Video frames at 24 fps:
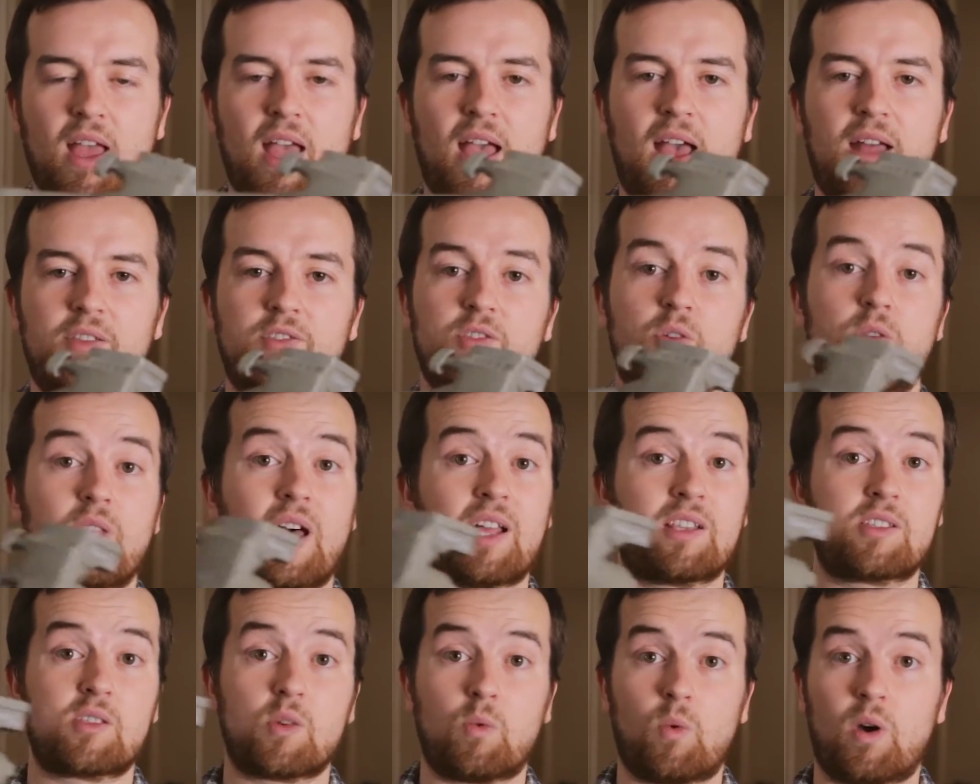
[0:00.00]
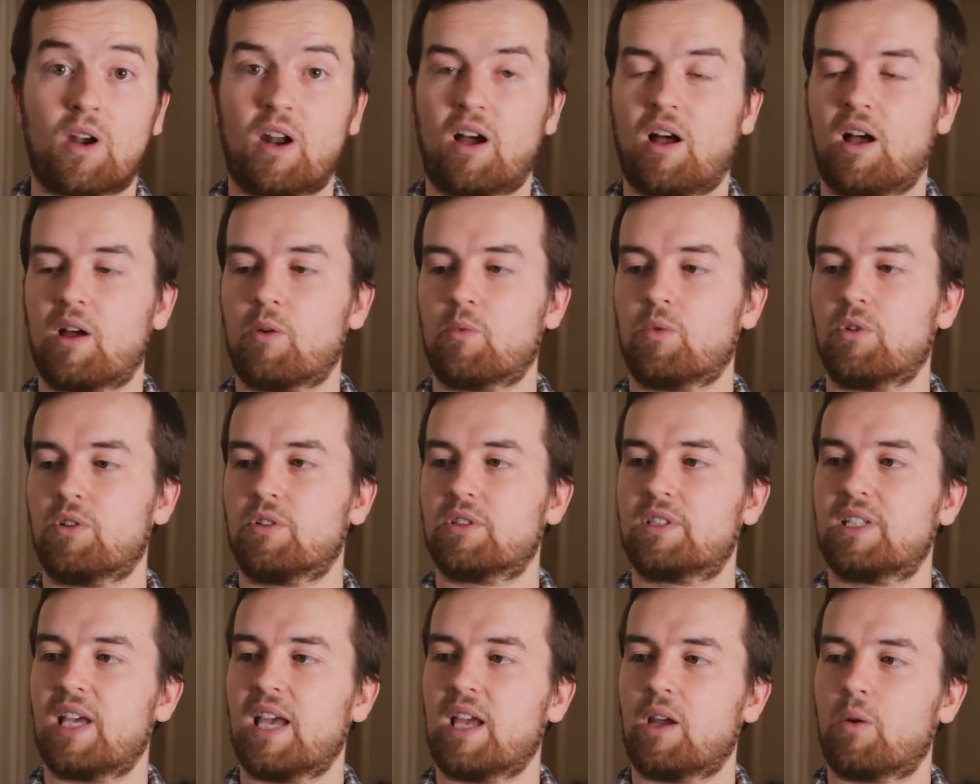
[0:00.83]
And so that's the one I
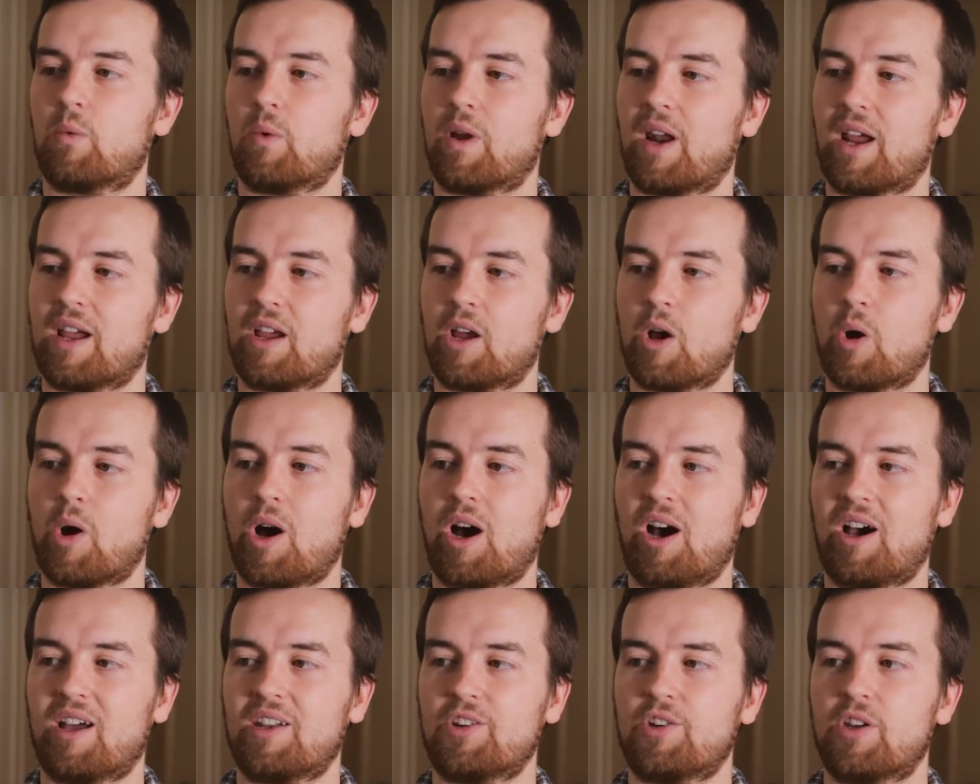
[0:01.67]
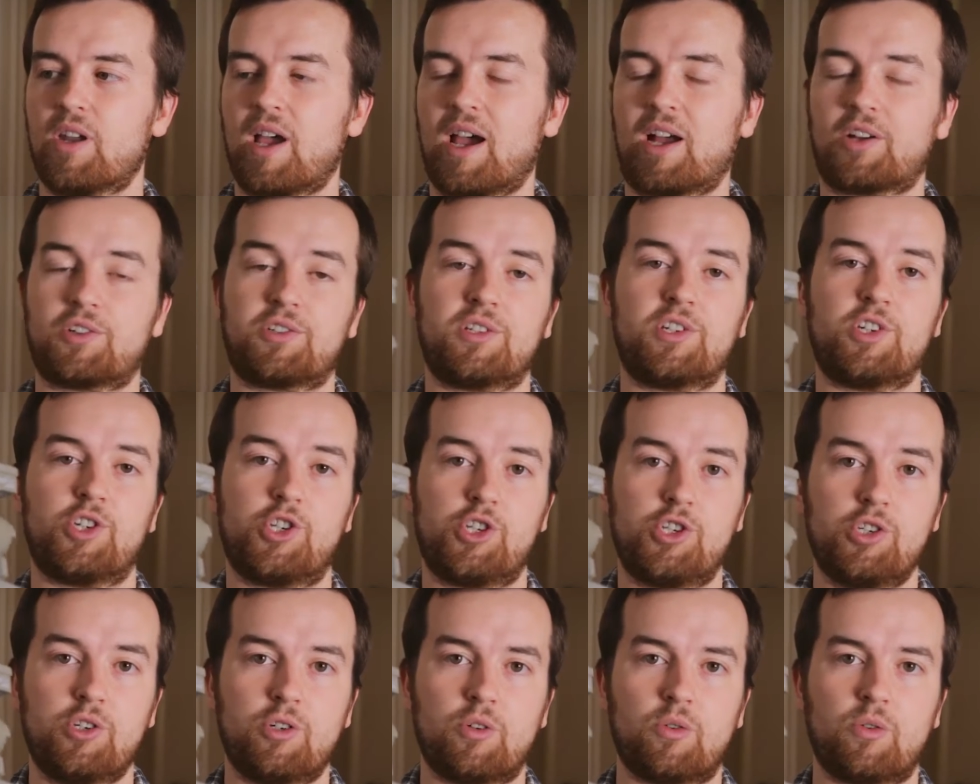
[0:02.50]
will take when I go out and actually
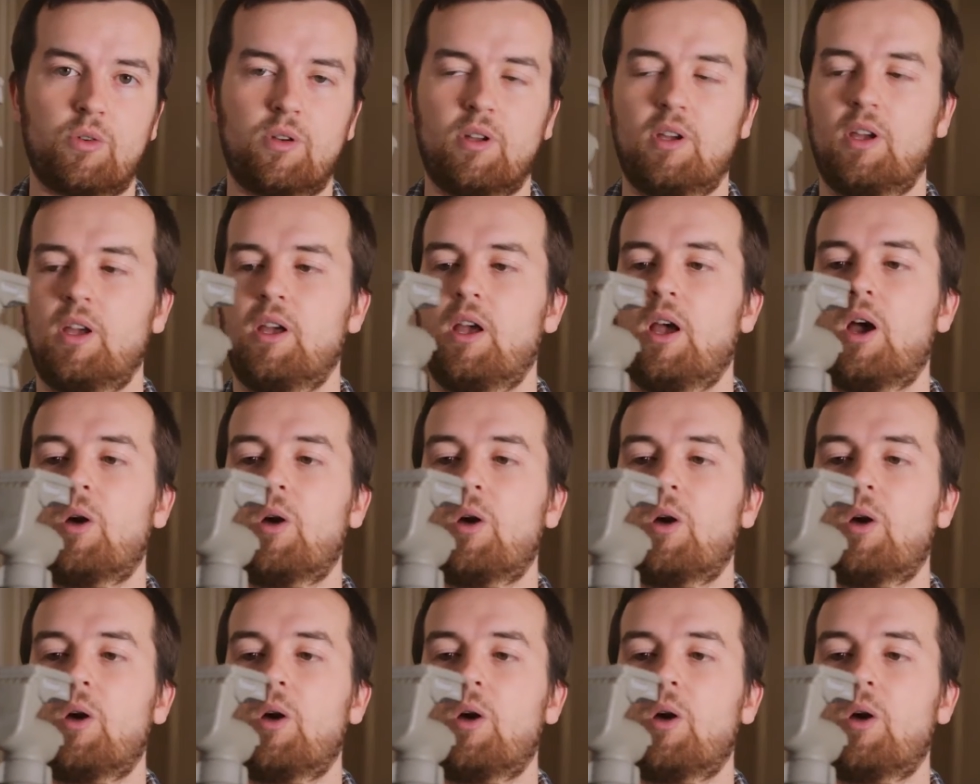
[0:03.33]
shoot.